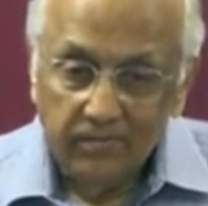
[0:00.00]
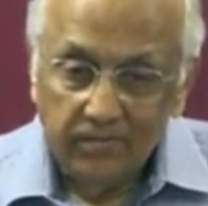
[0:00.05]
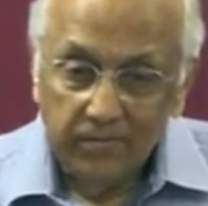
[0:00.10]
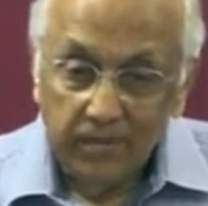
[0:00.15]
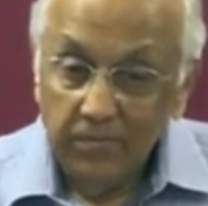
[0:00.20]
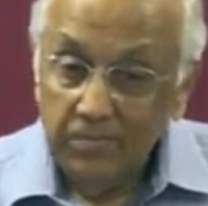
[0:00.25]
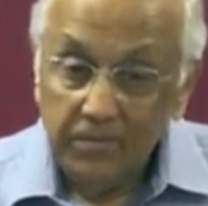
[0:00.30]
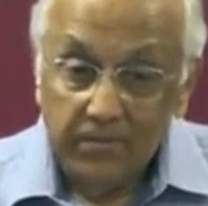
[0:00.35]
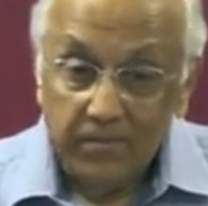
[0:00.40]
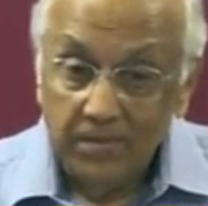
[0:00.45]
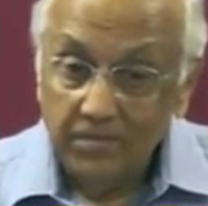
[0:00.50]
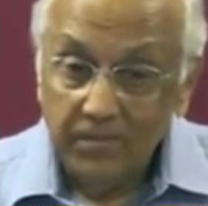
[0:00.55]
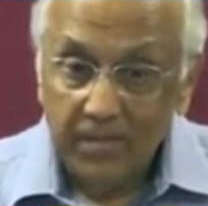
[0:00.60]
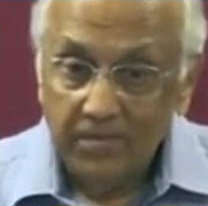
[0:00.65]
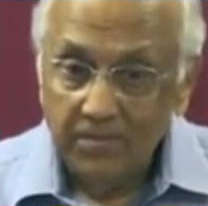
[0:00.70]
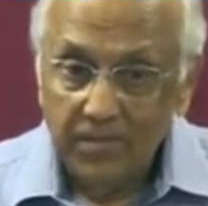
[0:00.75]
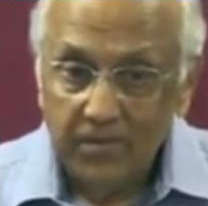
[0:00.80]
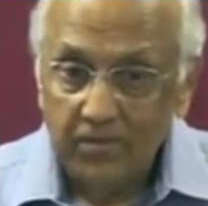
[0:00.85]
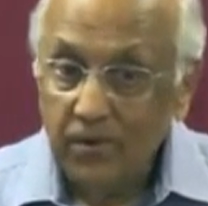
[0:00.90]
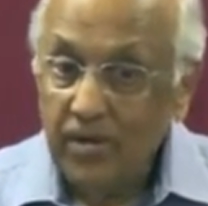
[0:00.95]
people
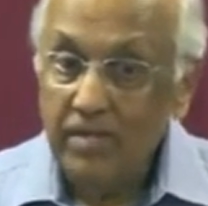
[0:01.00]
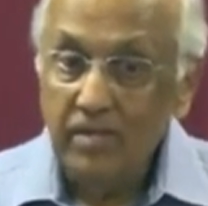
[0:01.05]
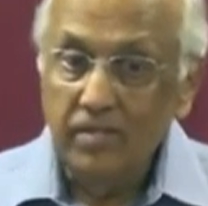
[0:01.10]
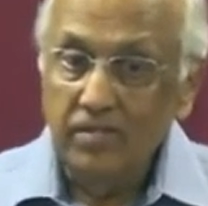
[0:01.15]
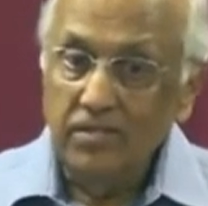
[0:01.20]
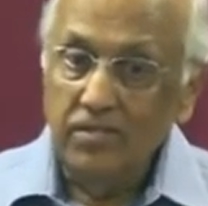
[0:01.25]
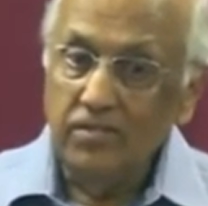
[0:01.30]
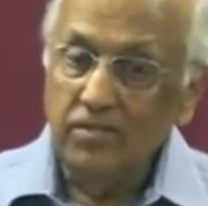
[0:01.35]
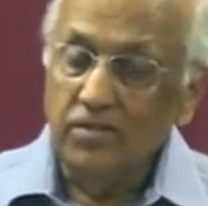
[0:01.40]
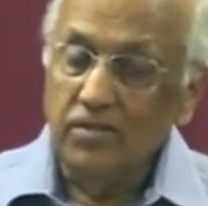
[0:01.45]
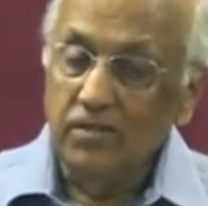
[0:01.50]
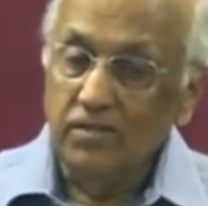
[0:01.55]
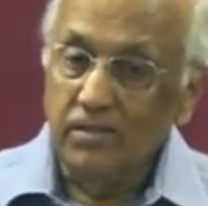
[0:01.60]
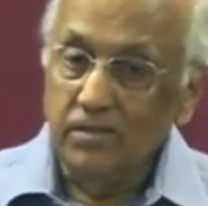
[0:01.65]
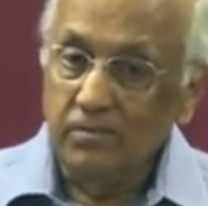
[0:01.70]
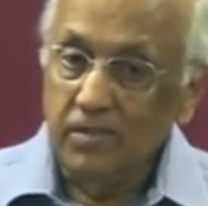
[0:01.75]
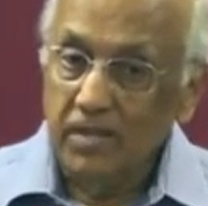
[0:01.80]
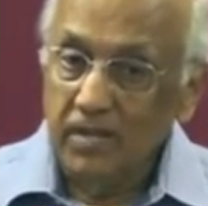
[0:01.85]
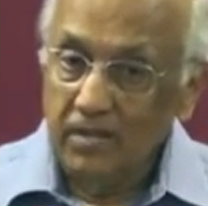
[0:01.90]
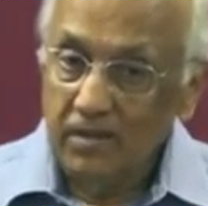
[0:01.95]
sometimes say, why did Jesus call
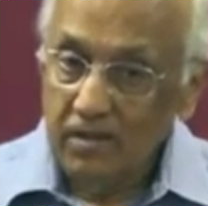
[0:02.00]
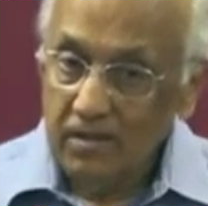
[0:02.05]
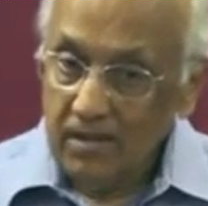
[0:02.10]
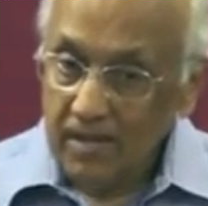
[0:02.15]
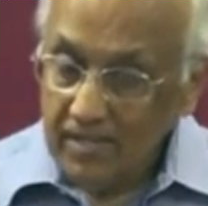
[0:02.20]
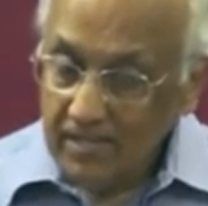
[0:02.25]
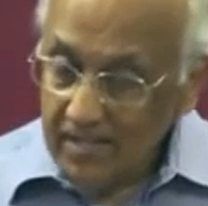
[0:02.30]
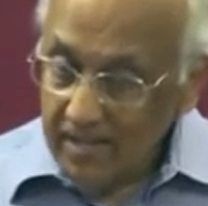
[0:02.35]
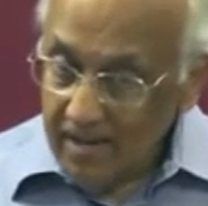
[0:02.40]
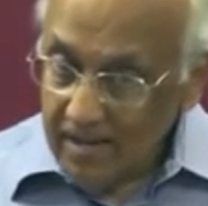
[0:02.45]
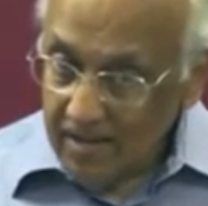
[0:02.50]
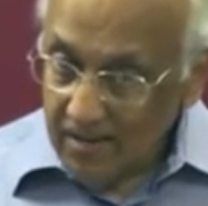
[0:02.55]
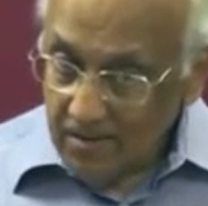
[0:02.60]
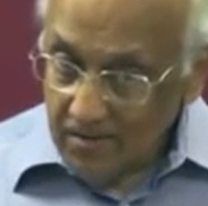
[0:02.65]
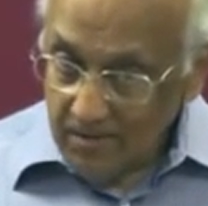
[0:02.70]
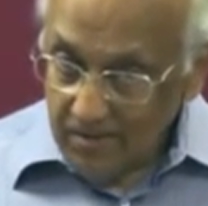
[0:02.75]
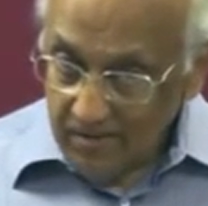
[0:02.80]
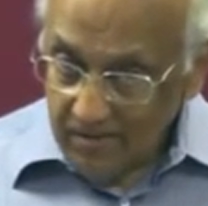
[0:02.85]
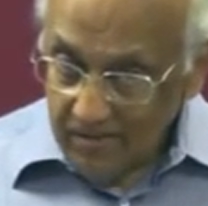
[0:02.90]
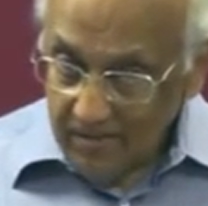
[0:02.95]
somebody a dog? I say, hang
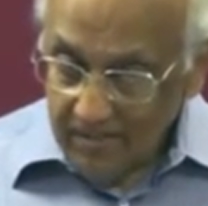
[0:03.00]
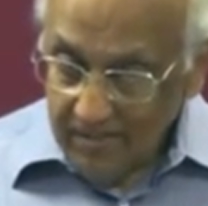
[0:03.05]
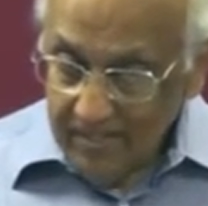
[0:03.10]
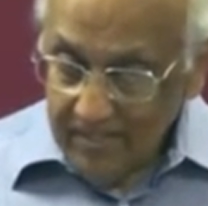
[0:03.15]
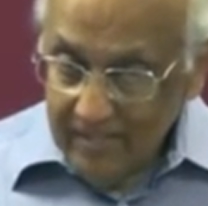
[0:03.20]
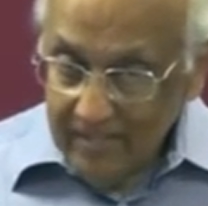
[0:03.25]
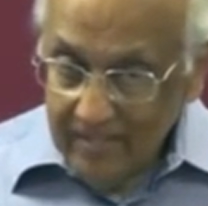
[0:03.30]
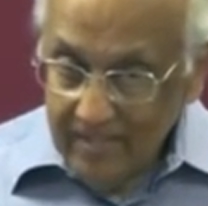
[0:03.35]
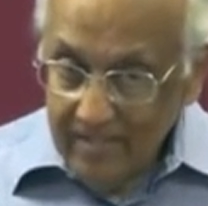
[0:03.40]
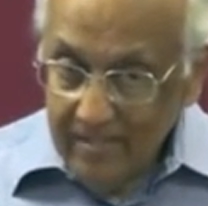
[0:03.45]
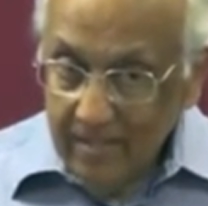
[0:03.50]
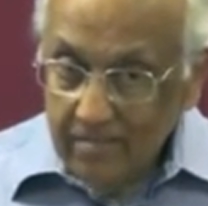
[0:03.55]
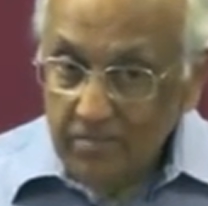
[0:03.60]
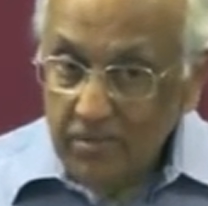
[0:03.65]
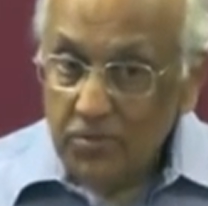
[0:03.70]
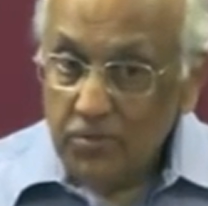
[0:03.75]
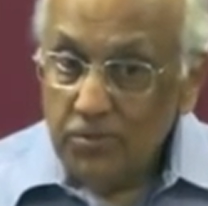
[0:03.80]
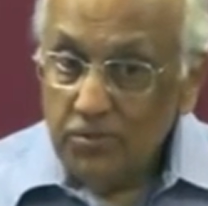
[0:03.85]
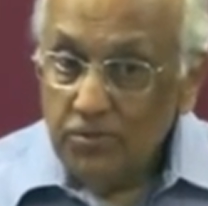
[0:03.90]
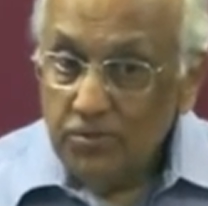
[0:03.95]
on, let me
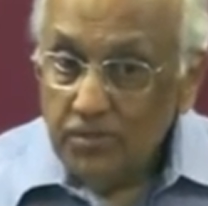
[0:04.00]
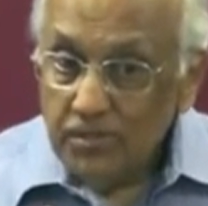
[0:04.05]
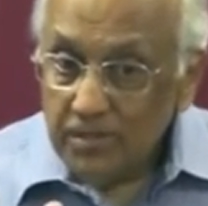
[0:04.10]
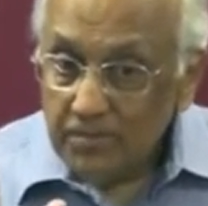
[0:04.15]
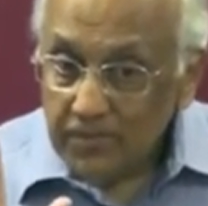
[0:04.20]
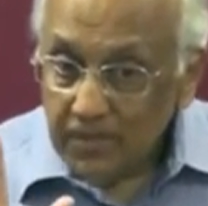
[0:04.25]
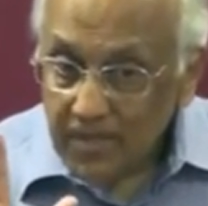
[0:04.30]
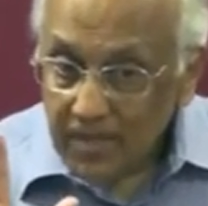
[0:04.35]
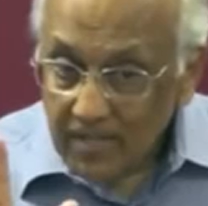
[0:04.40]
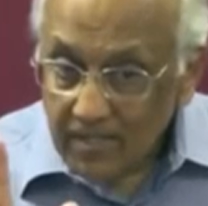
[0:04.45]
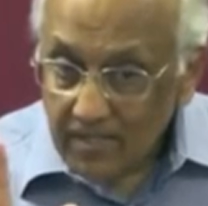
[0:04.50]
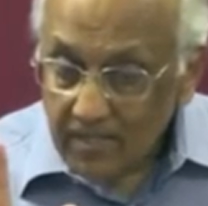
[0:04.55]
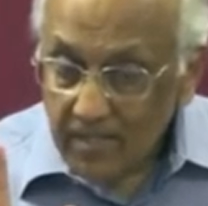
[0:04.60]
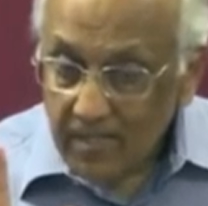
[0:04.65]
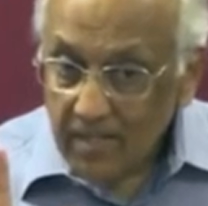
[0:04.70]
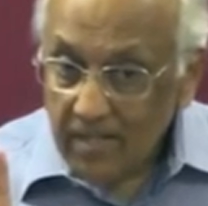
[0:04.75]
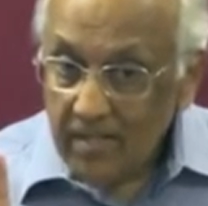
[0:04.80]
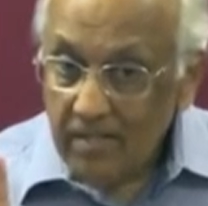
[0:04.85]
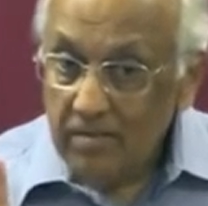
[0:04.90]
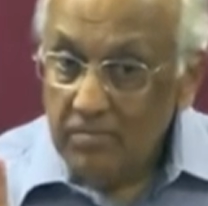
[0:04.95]
show you something else
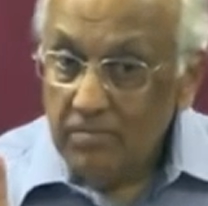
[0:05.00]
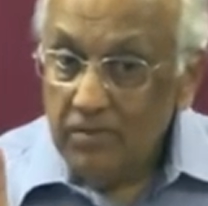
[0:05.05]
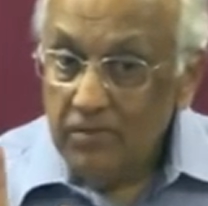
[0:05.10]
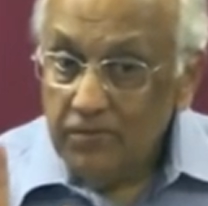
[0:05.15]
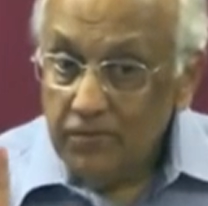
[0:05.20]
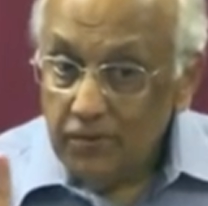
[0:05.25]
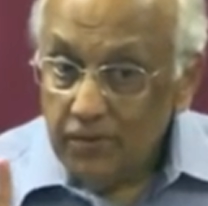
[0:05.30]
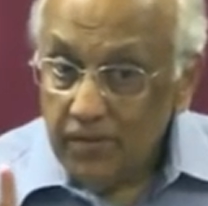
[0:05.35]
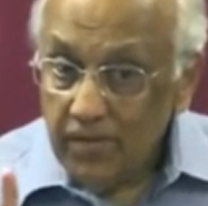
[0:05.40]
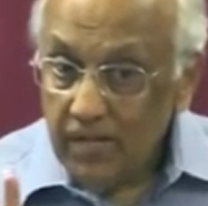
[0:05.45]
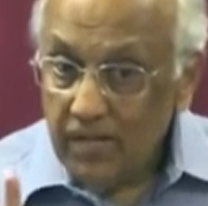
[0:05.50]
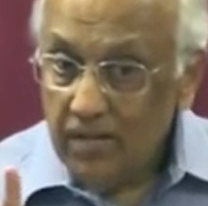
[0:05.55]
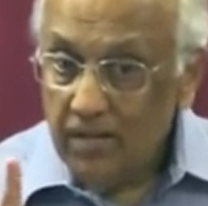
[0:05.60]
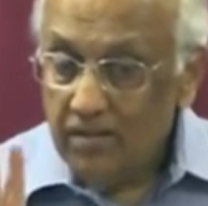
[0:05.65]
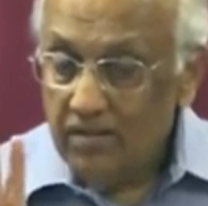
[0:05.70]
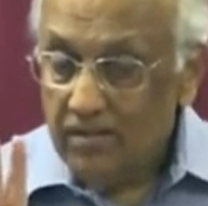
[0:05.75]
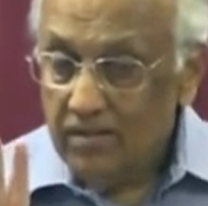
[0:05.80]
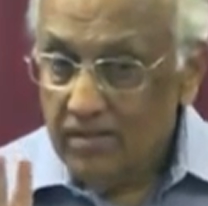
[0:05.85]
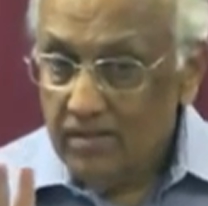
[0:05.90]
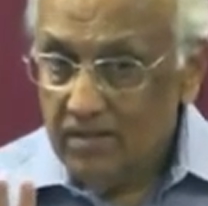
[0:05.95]
that he did before he
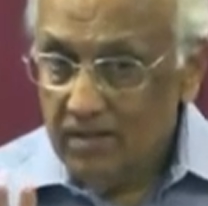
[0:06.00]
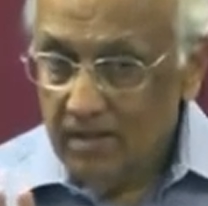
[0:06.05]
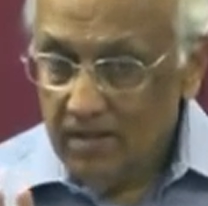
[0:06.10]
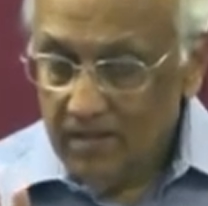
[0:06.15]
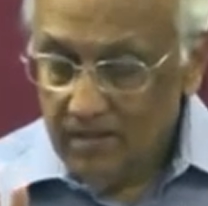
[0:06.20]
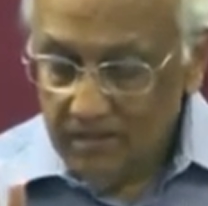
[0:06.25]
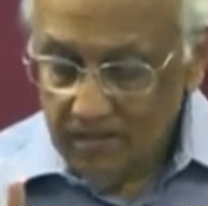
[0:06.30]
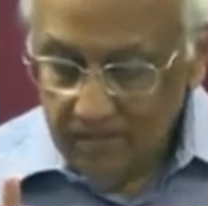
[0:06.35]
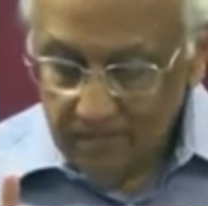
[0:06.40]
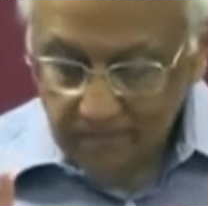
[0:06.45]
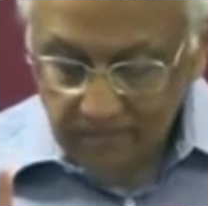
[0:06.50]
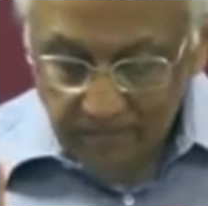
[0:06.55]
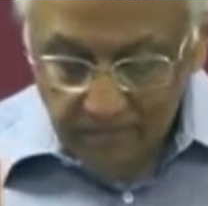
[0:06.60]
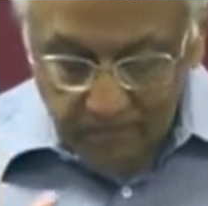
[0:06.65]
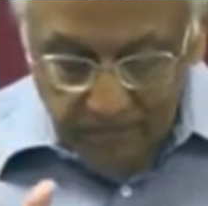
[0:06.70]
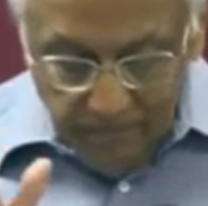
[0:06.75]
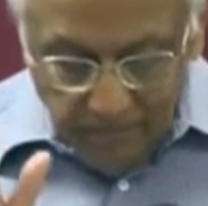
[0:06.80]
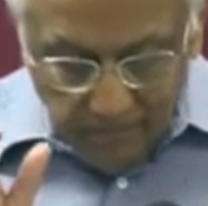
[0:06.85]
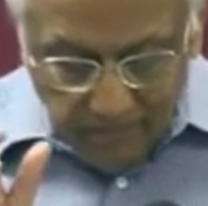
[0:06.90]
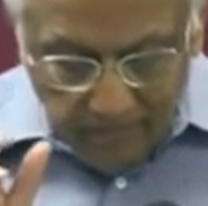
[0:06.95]
called her a dog.
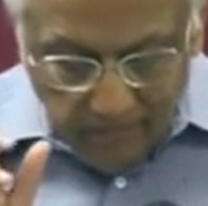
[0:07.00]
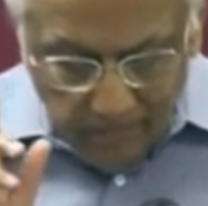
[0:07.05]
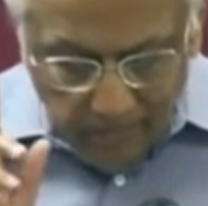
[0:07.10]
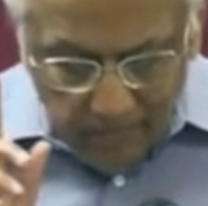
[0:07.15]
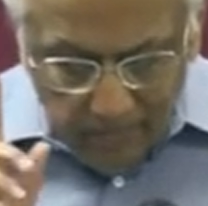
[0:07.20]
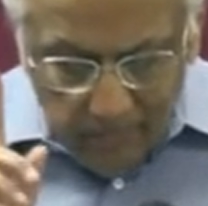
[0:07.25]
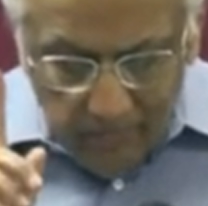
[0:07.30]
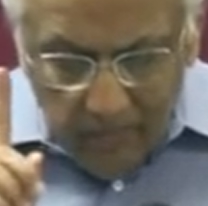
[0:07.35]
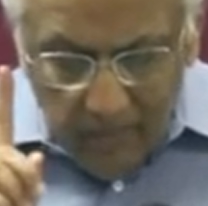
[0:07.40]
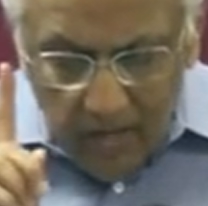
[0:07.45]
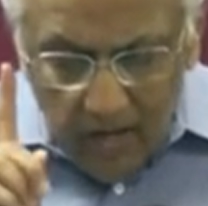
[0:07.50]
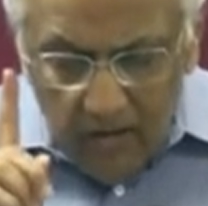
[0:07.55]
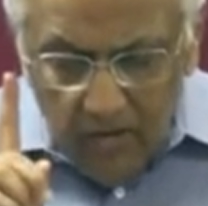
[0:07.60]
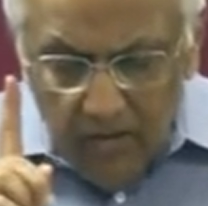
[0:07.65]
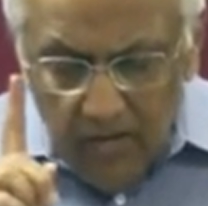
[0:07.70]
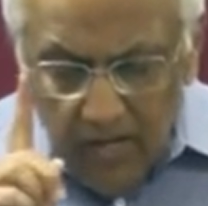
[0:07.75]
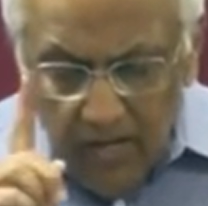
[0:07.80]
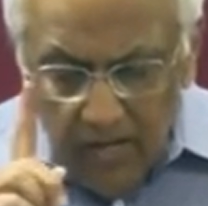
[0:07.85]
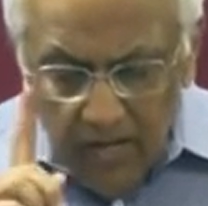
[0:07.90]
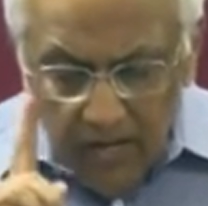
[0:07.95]
Read